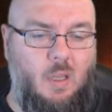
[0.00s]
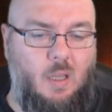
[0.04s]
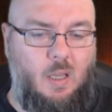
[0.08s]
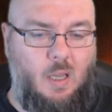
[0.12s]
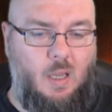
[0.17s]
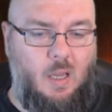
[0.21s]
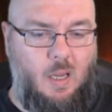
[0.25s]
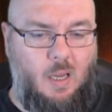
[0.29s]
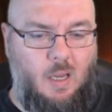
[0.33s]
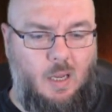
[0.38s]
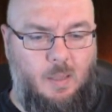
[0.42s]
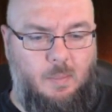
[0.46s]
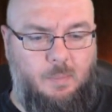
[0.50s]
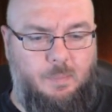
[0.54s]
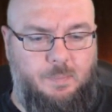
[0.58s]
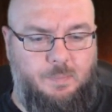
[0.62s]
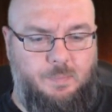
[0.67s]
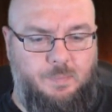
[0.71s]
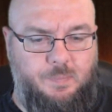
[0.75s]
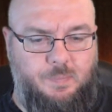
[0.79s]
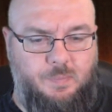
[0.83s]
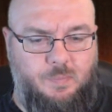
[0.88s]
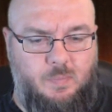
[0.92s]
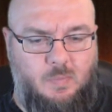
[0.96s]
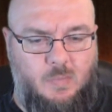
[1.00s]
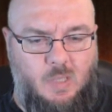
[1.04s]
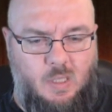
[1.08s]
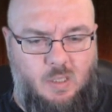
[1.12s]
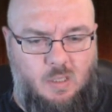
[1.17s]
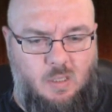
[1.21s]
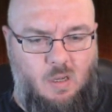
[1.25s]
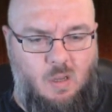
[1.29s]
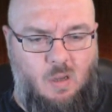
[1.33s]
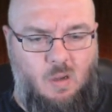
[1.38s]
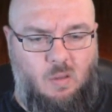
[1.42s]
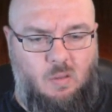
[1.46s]
Um, there's
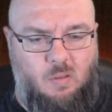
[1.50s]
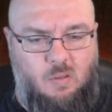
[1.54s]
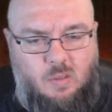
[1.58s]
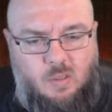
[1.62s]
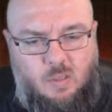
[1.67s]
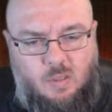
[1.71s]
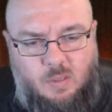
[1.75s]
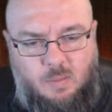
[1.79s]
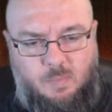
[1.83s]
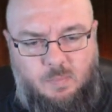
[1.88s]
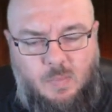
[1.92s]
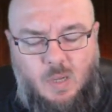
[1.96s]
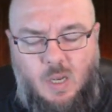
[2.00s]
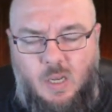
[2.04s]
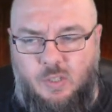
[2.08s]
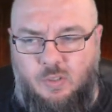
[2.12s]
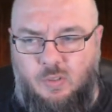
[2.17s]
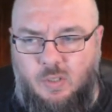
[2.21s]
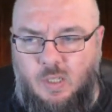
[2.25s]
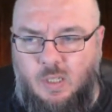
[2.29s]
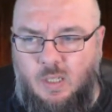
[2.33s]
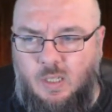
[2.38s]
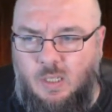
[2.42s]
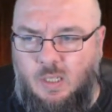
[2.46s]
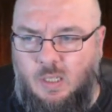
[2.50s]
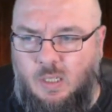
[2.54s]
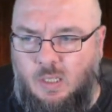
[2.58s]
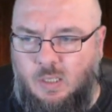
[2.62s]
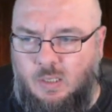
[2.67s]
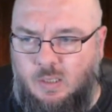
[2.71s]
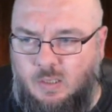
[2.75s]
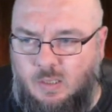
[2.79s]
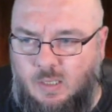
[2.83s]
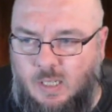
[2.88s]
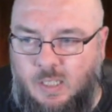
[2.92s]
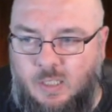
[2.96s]
lots. Hi
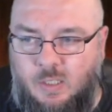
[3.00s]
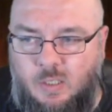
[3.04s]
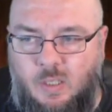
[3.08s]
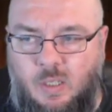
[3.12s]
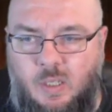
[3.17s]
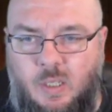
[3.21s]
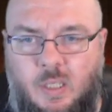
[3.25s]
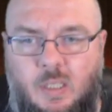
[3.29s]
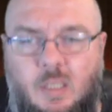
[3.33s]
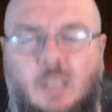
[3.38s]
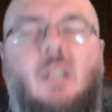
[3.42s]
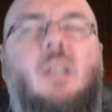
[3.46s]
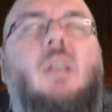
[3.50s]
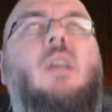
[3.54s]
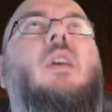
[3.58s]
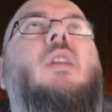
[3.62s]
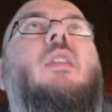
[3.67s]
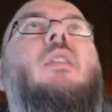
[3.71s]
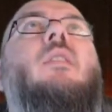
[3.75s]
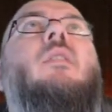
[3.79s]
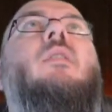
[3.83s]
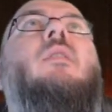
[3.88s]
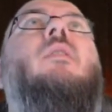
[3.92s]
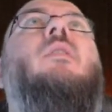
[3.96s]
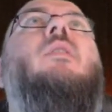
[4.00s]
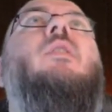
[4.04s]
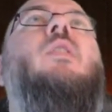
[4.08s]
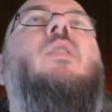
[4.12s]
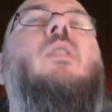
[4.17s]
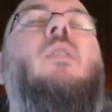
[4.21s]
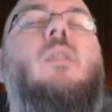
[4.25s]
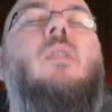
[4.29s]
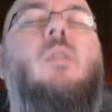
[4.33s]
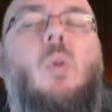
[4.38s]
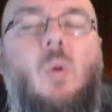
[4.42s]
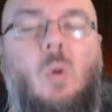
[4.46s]
Triz, how you doing? You
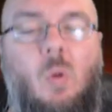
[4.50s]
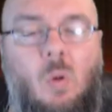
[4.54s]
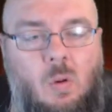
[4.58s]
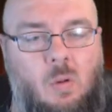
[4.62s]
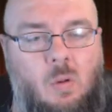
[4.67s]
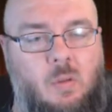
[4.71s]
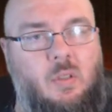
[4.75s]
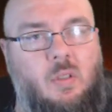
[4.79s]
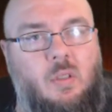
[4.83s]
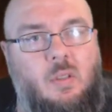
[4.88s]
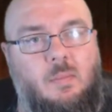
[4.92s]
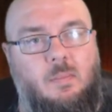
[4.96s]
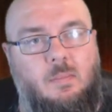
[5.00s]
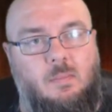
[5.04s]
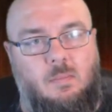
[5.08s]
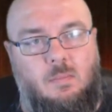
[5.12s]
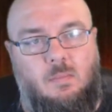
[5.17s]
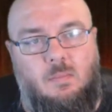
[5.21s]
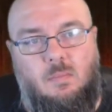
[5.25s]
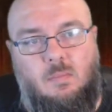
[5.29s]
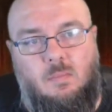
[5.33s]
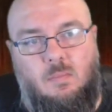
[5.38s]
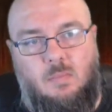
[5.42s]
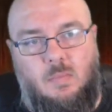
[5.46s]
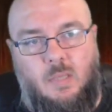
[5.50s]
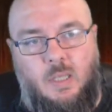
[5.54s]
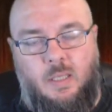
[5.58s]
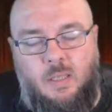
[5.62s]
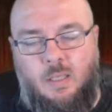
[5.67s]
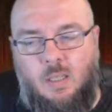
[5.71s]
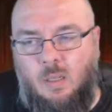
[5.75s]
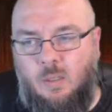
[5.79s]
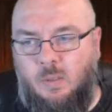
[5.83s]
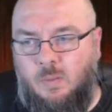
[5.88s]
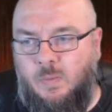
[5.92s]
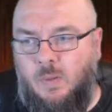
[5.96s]
look awesome in
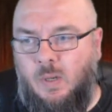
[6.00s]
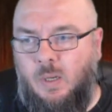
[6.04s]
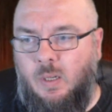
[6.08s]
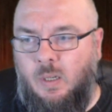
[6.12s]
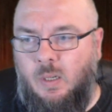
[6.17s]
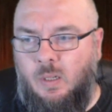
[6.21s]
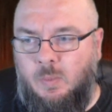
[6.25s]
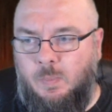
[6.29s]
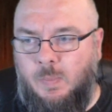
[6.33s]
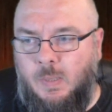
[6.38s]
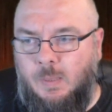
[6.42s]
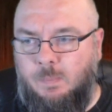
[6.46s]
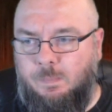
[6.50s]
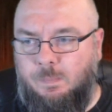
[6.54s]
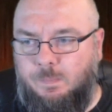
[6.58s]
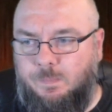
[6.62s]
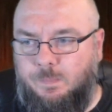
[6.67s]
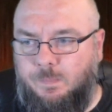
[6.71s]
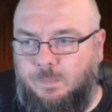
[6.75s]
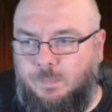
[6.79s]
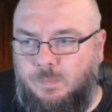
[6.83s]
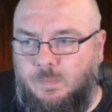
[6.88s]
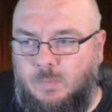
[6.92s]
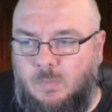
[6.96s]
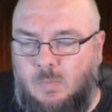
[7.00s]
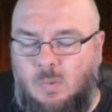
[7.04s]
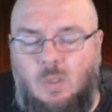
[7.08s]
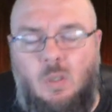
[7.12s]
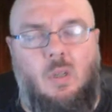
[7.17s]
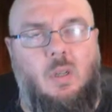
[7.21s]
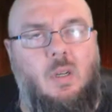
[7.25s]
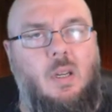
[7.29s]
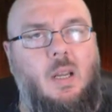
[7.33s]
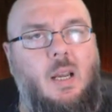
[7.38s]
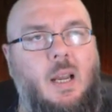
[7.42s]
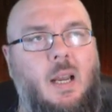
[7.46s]
those photos, bub.
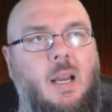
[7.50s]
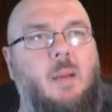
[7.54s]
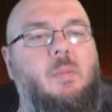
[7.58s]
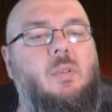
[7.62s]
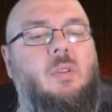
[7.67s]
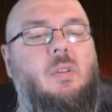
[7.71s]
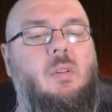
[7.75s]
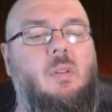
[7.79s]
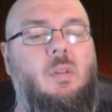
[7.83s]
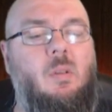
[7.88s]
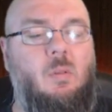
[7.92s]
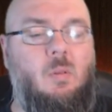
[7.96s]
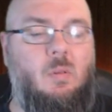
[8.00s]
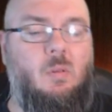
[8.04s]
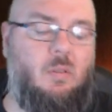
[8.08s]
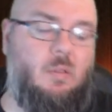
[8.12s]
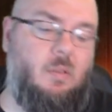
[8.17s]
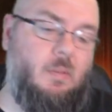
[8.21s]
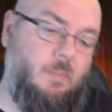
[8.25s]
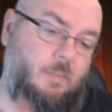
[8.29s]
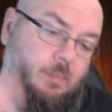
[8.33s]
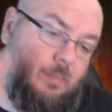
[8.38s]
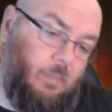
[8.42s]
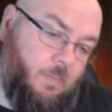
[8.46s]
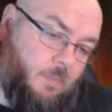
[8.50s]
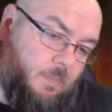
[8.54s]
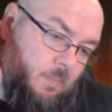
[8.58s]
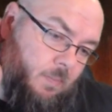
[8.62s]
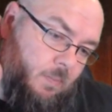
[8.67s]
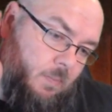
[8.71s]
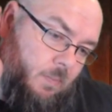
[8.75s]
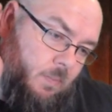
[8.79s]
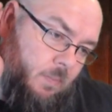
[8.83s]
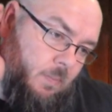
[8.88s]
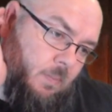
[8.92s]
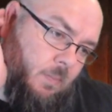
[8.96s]
Looked absolutely awesome.
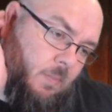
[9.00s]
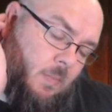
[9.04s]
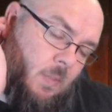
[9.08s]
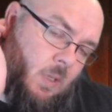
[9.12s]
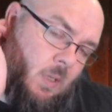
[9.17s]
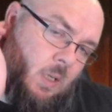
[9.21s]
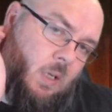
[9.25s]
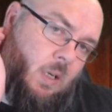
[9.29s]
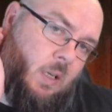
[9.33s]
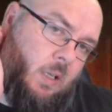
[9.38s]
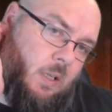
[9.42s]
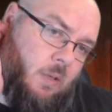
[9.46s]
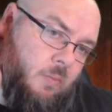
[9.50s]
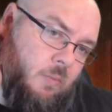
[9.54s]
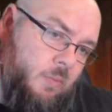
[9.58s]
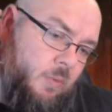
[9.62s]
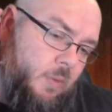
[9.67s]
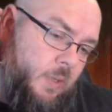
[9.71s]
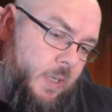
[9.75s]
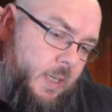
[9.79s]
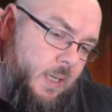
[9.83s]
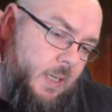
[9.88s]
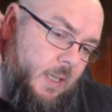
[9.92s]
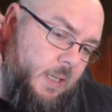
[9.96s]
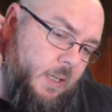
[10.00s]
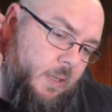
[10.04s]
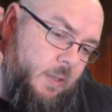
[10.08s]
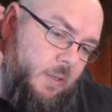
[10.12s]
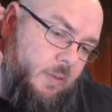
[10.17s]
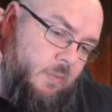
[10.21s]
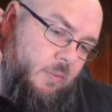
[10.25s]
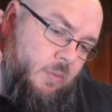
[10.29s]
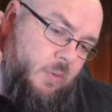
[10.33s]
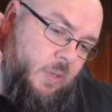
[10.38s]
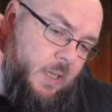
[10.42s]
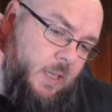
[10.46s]
Looked like a really,
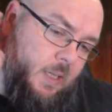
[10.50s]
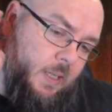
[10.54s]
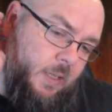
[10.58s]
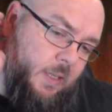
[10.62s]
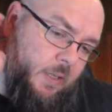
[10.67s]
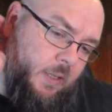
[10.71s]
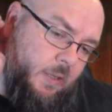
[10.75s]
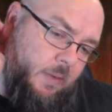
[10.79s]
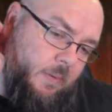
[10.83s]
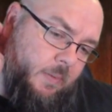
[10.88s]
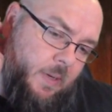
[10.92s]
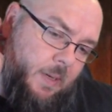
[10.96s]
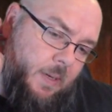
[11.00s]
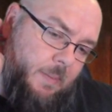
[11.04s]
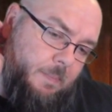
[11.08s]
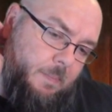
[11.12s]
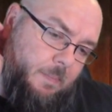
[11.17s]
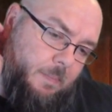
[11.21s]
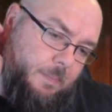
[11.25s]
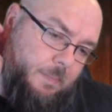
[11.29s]
really good event.